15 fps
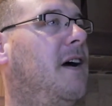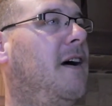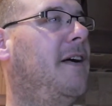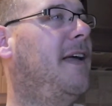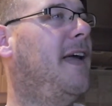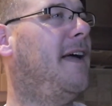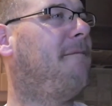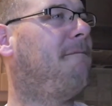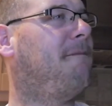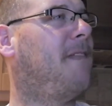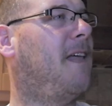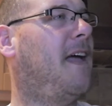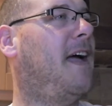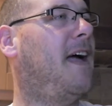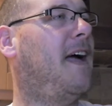Oh yeah,
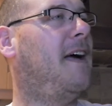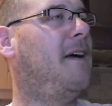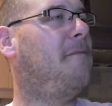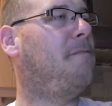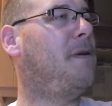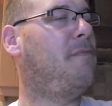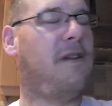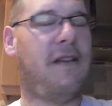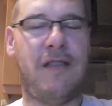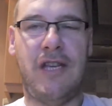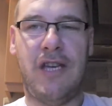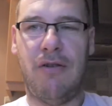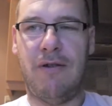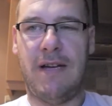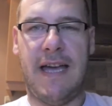people in
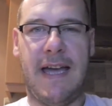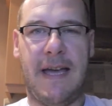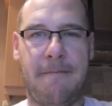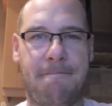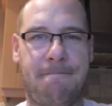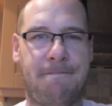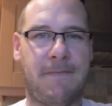the UK,